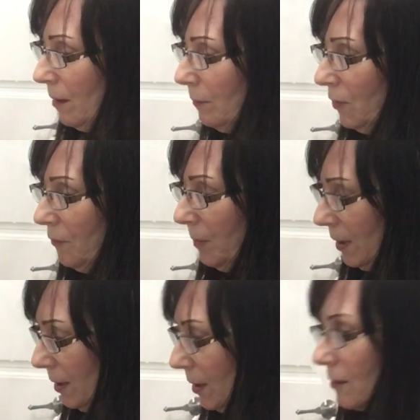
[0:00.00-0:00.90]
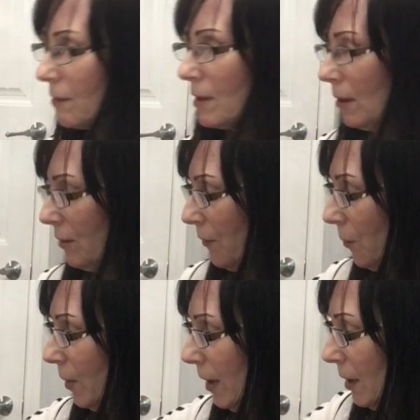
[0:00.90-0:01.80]
Move my scissors out of the
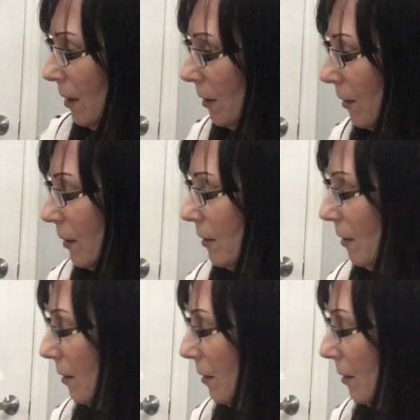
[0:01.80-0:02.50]
way here.